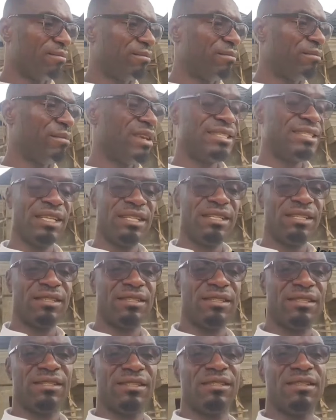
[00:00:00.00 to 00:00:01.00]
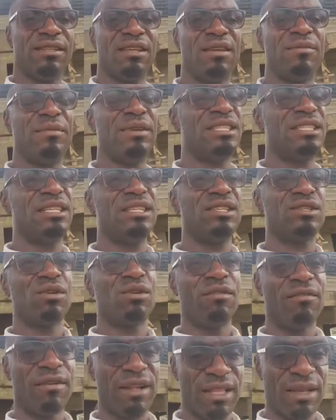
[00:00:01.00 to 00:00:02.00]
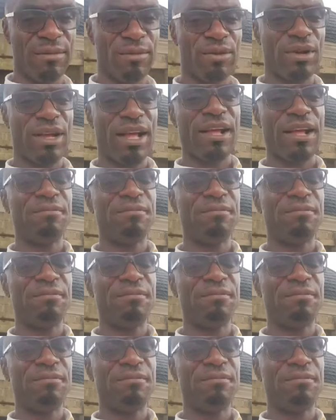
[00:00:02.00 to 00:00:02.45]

Mercedes, a Mercedes convertible car.